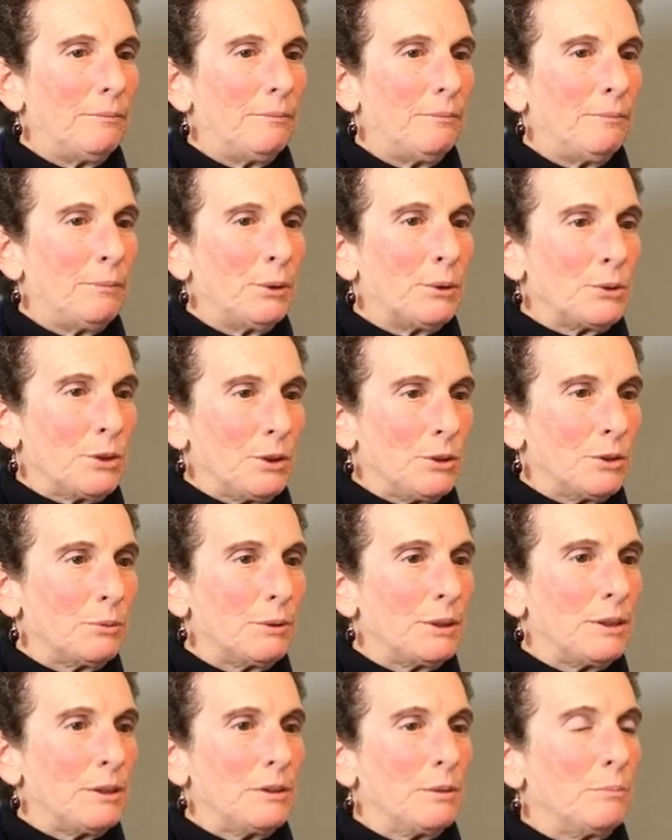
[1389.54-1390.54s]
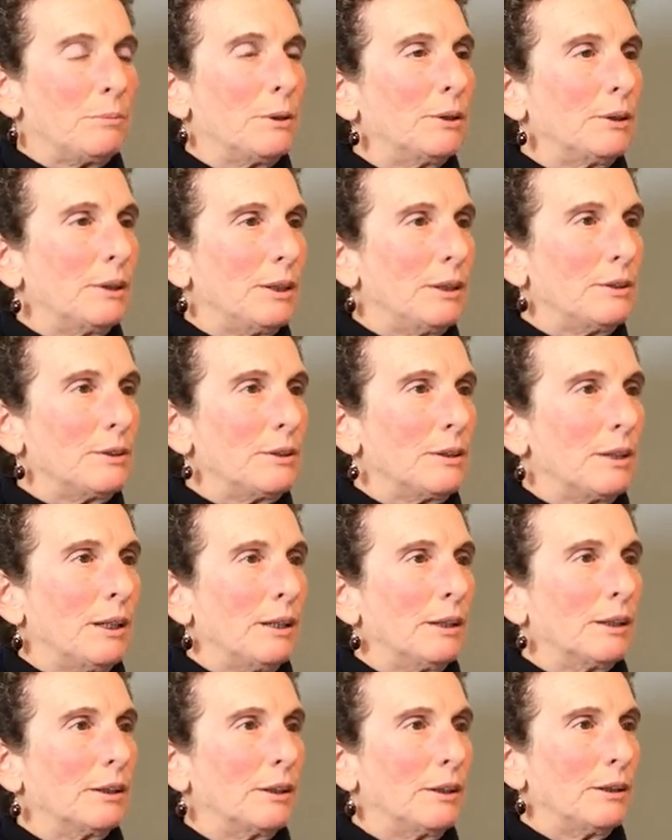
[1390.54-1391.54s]
persons with disabilities,
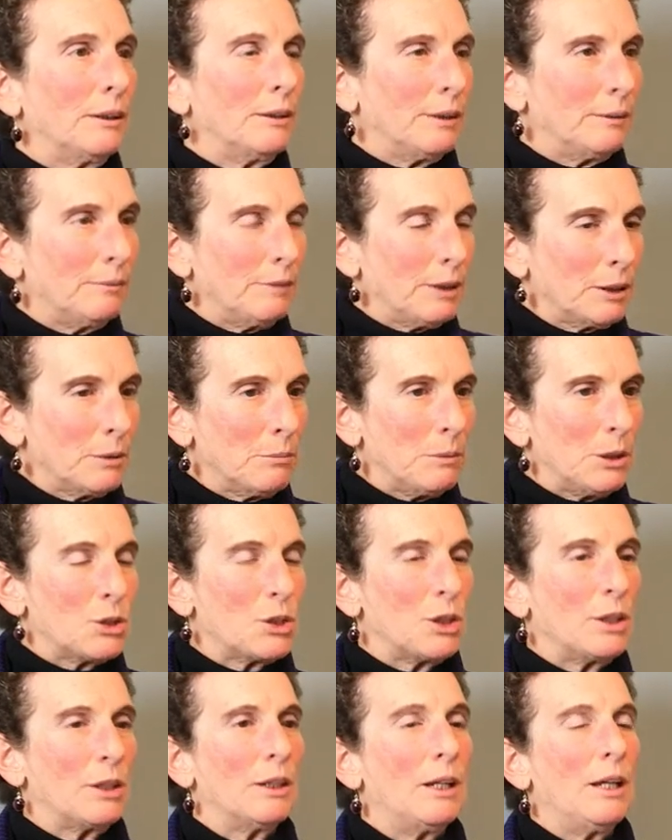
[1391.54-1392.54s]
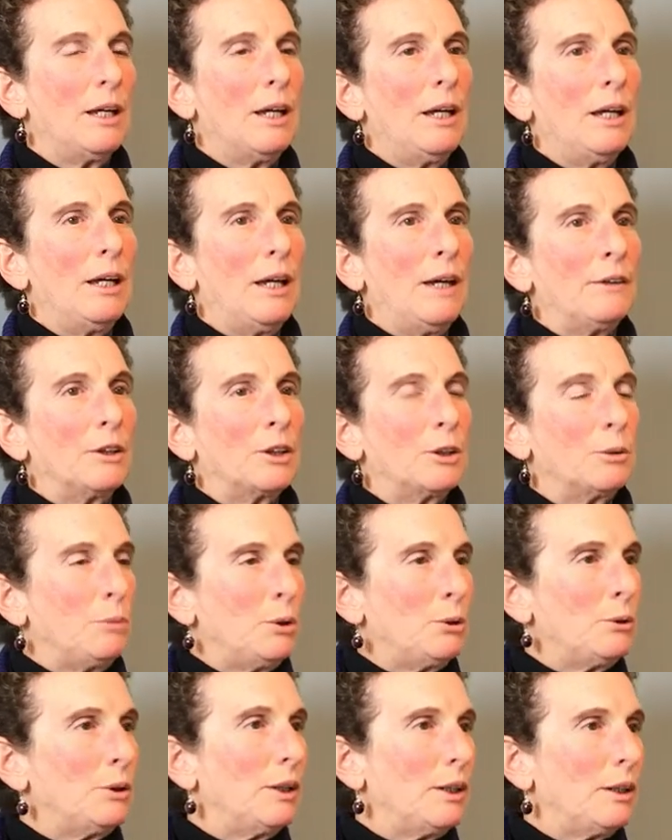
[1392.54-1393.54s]
the commission and the
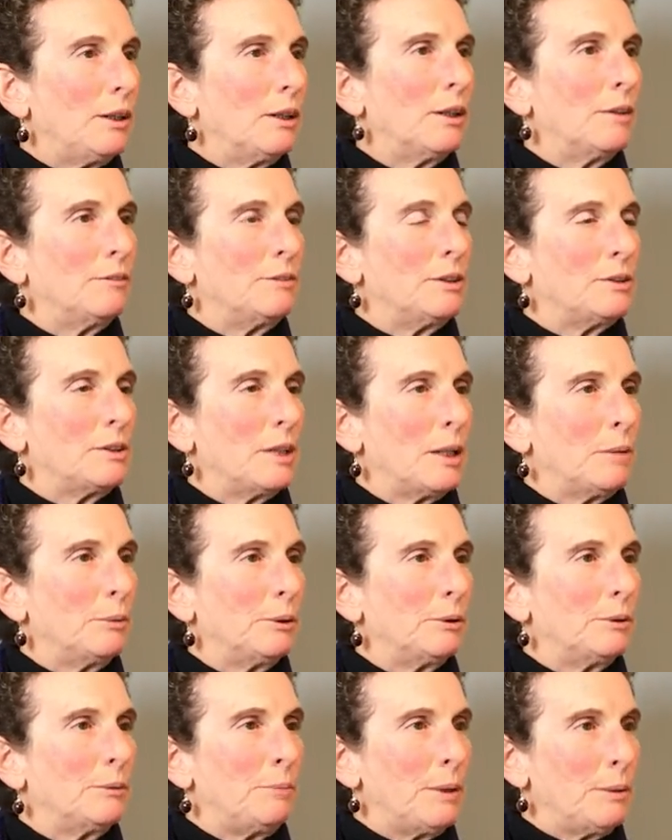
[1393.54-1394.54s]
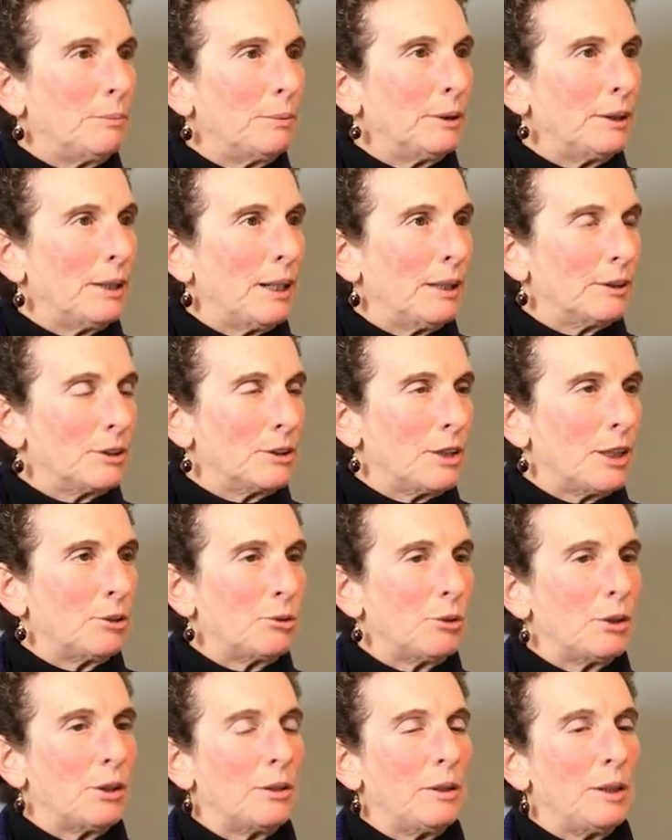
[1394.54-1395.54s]
community of disabled people in
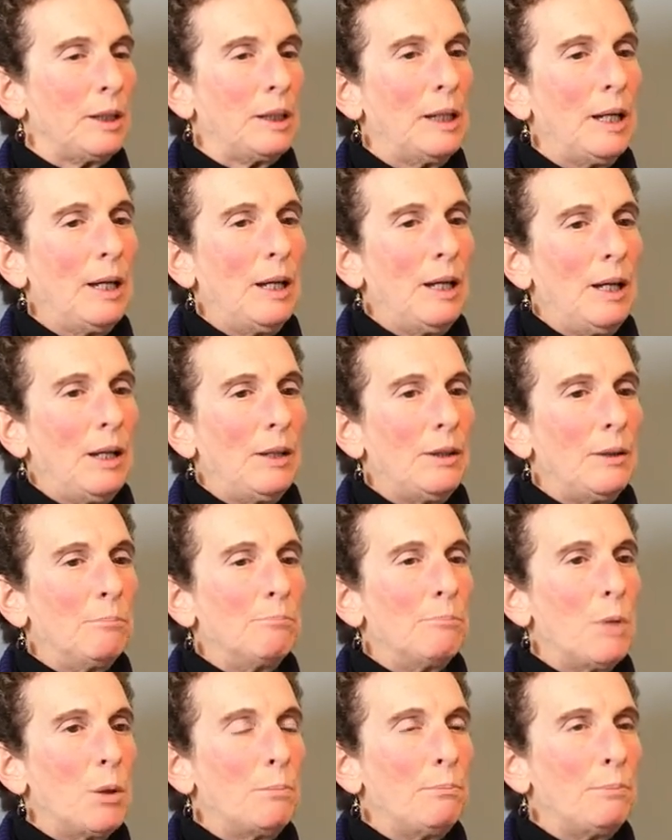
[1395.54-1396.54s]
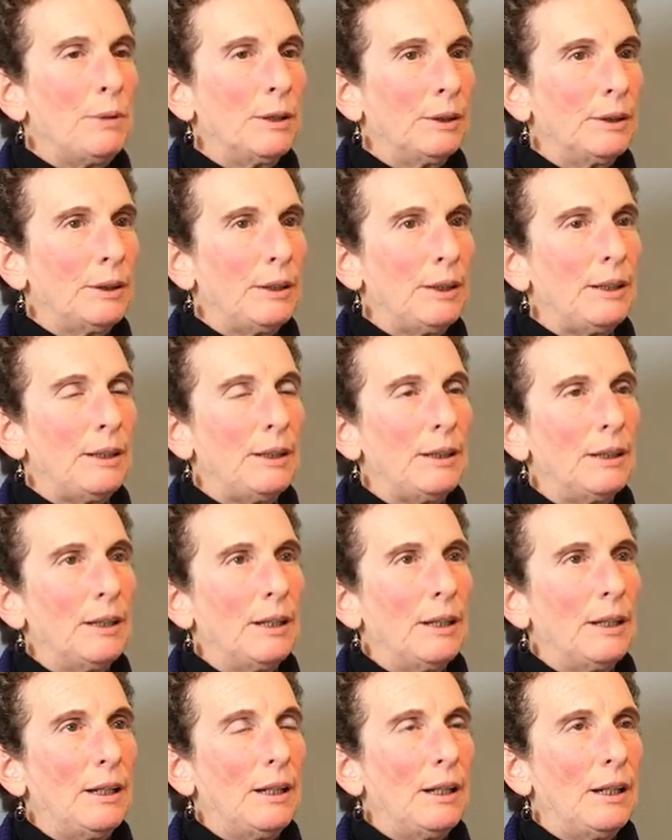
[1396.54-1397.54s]
Alexandria. The mobility
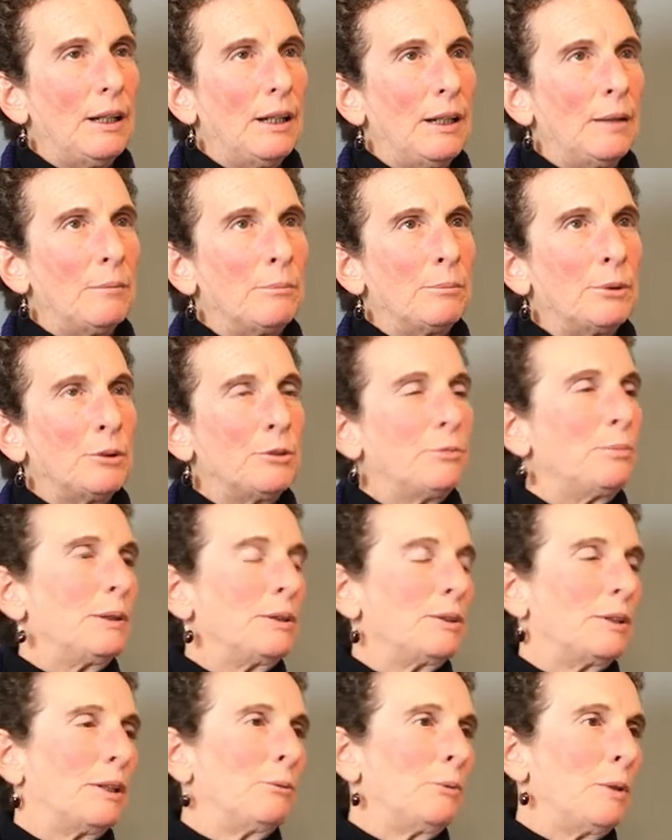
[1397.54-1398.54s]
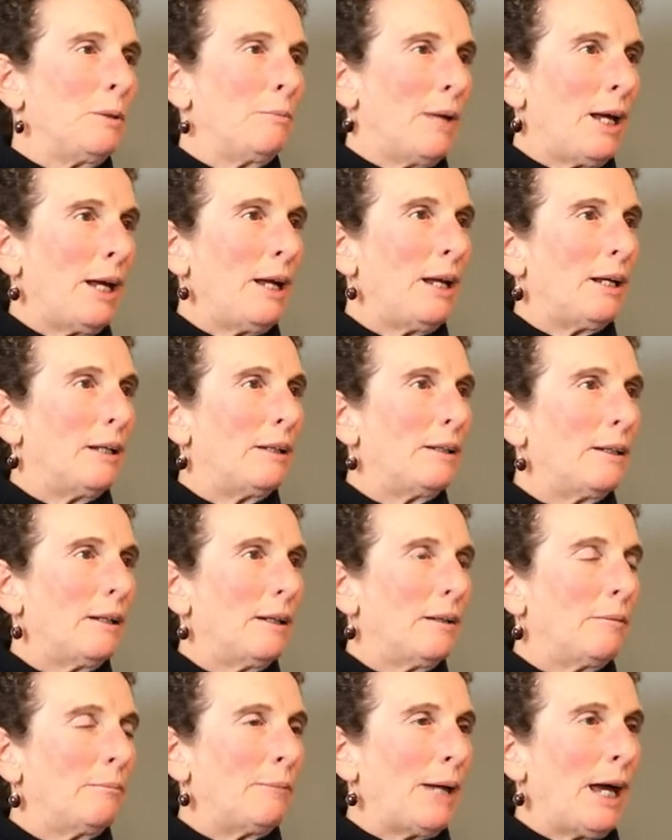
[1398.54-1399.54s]
improvements that we made
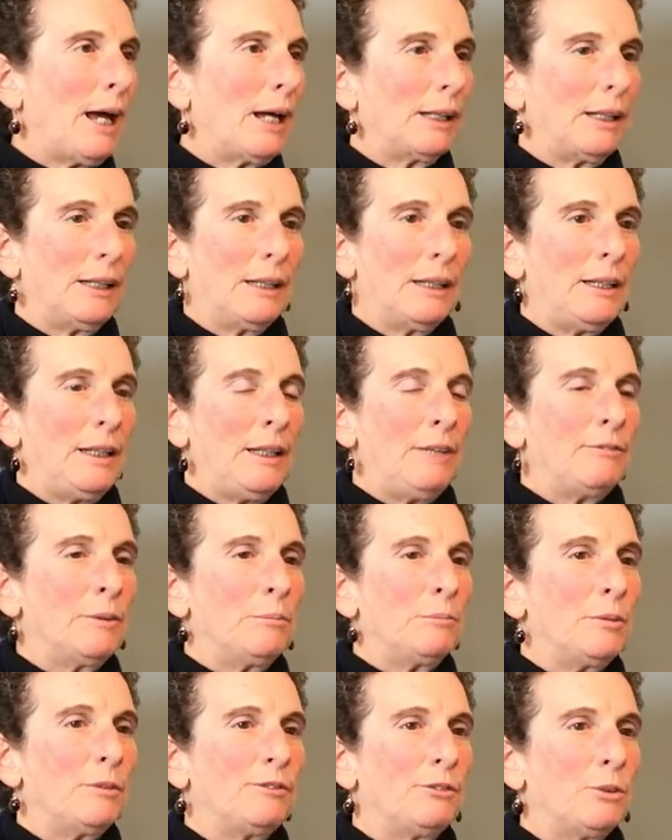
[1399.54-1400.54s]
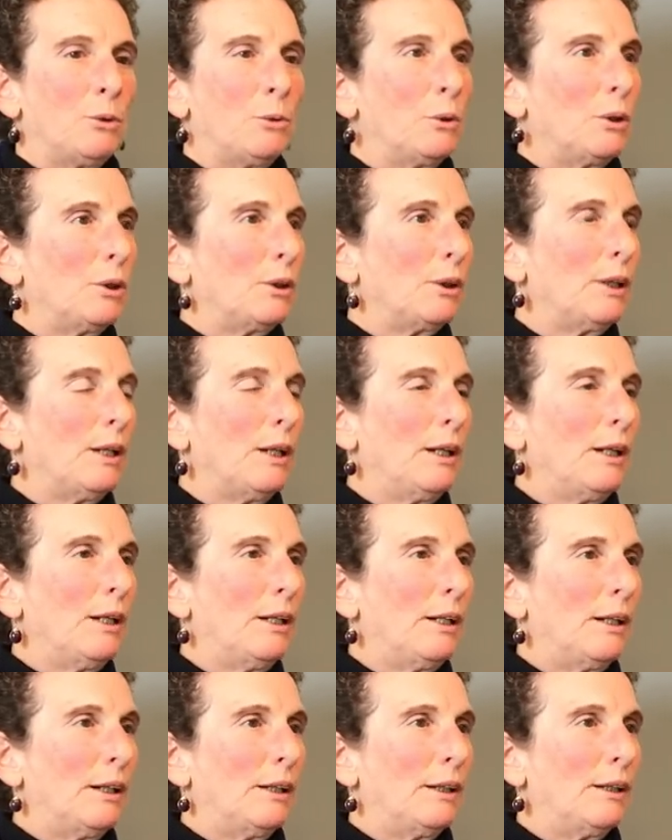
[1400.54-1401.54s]
back even before
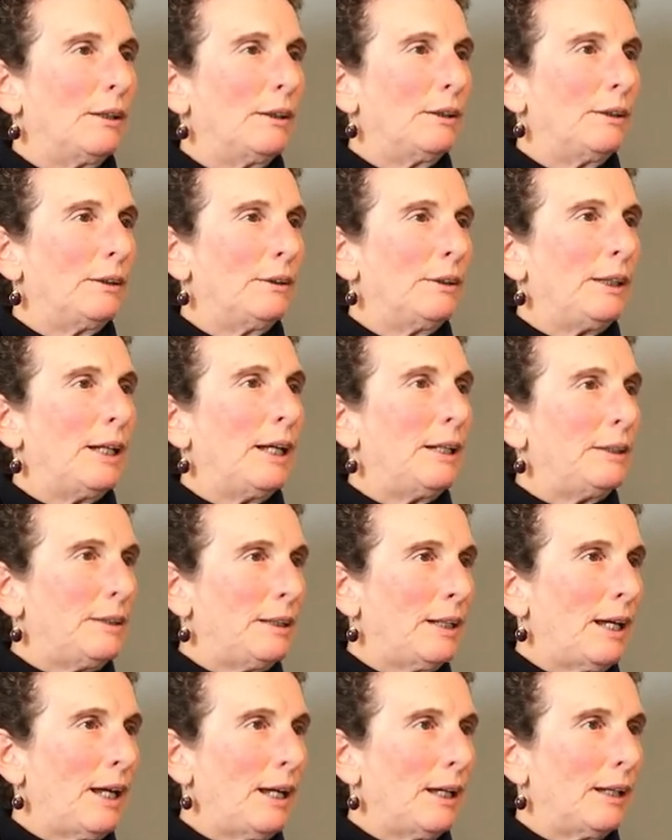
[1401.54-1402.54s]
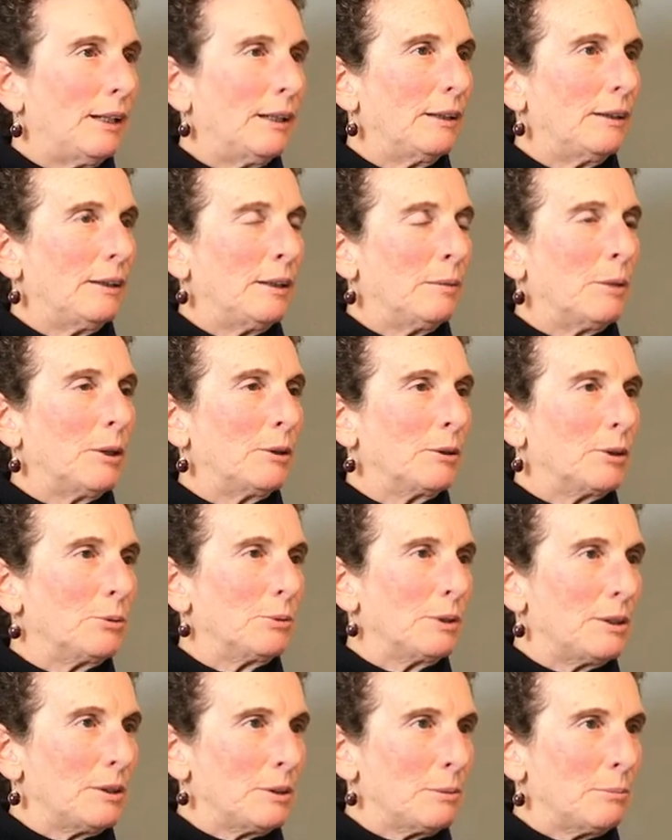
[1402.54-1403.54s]
the ADA, the Americans
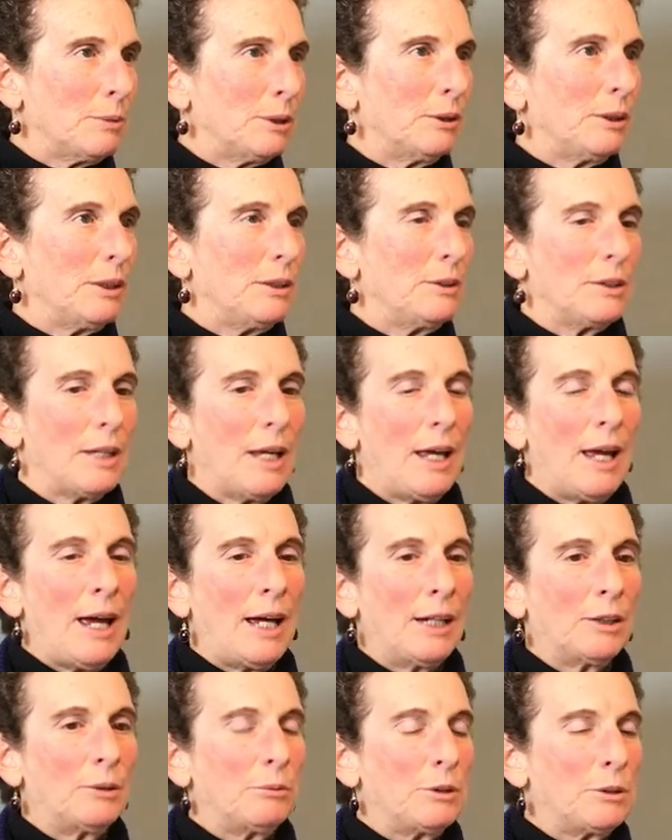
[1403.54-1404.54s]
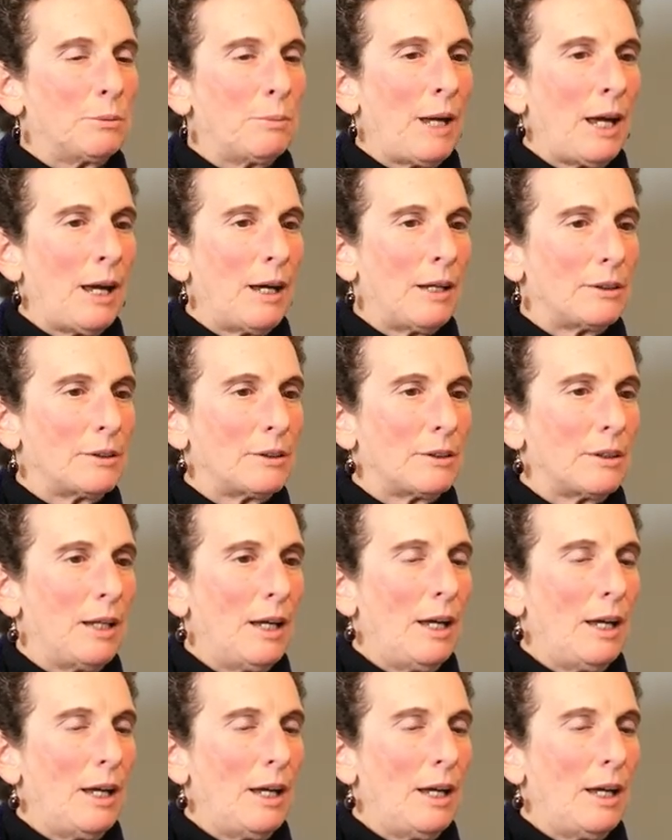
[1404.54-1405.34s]
with Disabilities Act, was passed,